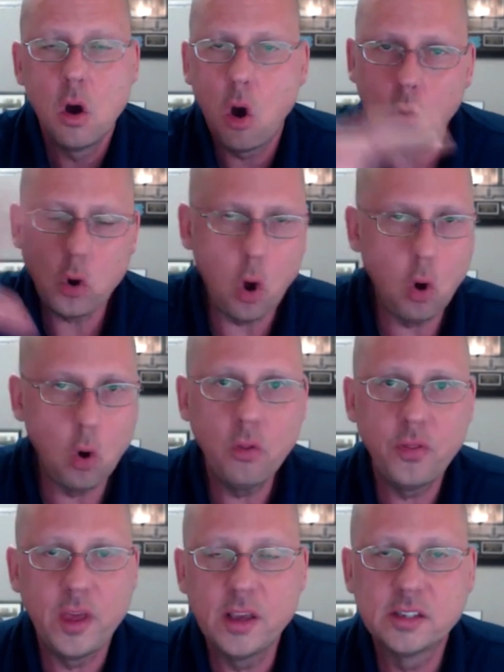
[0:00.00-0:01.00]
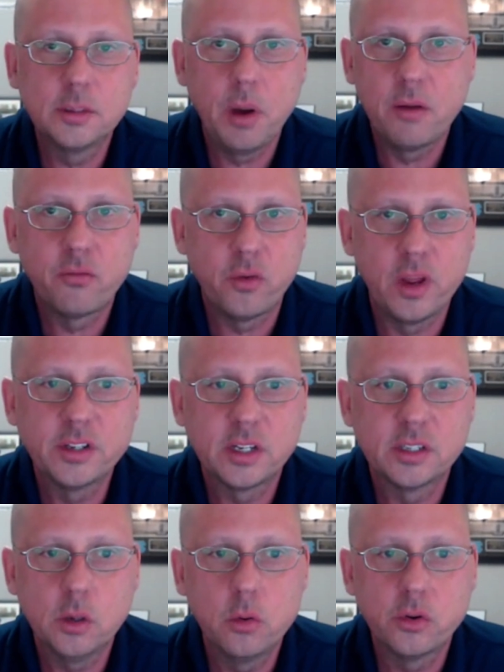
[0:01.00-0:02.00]
on all things about
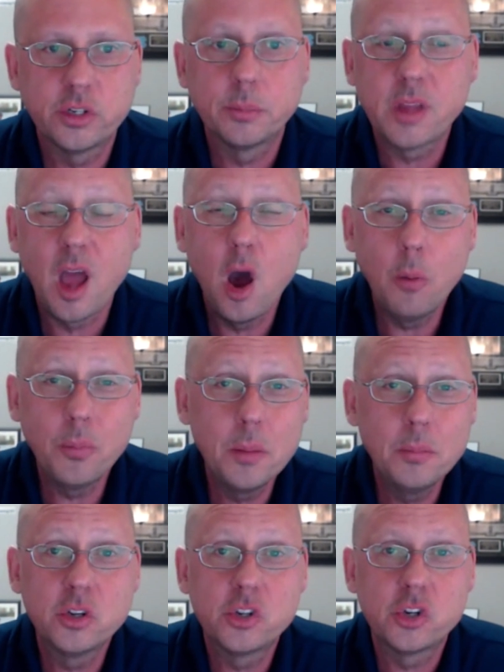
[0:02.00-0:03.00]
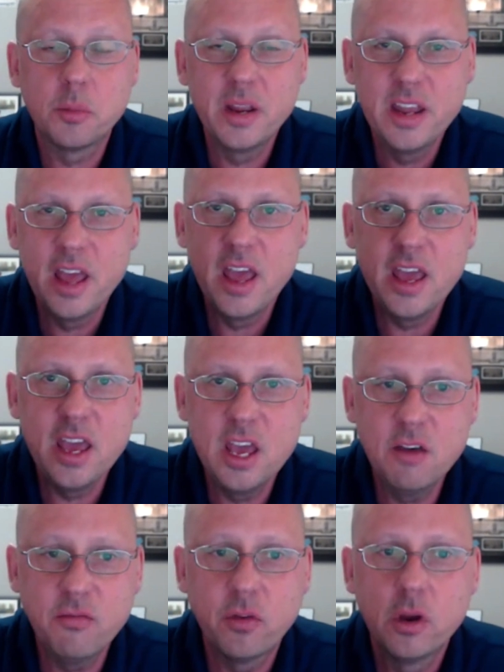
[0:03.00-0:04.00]
franchise ownership to help them determine
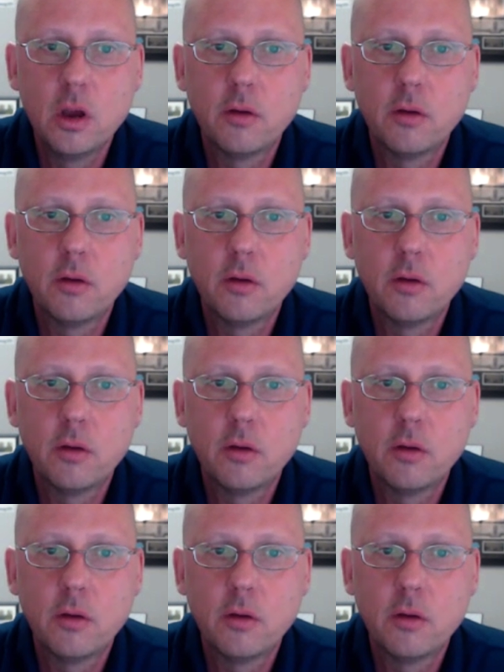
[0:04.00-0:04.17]
if